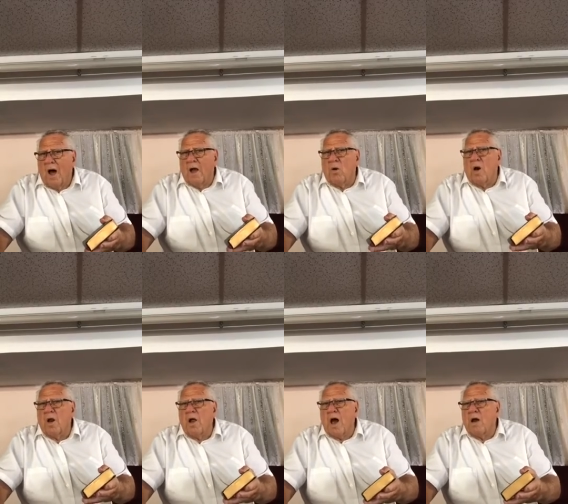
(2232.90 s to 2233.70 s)
I don't
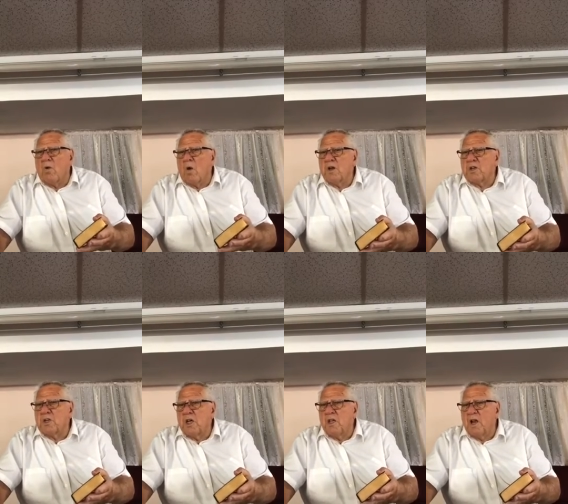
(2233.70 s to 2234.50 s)
want to, I don't want
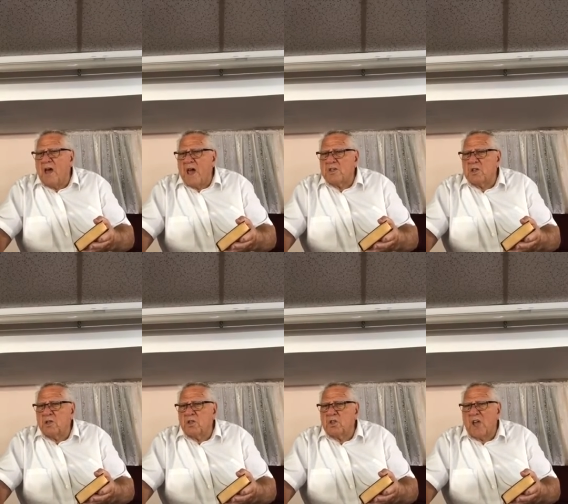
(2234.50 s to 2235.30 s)
sin to last
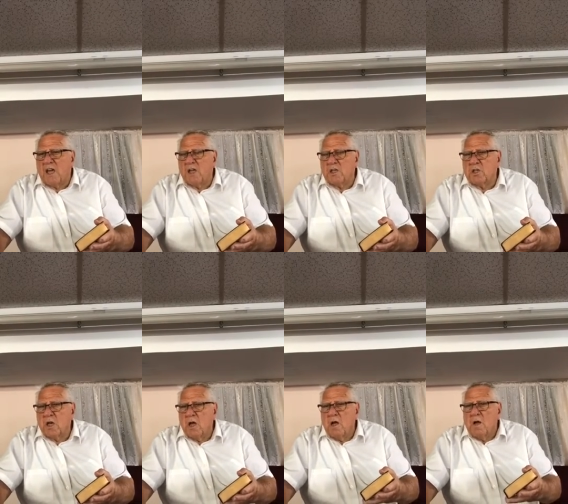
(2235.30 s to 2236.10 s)

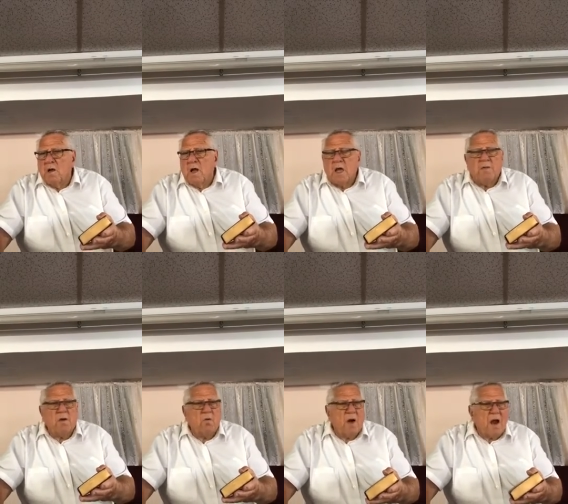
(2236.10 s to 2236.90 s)
seconds, even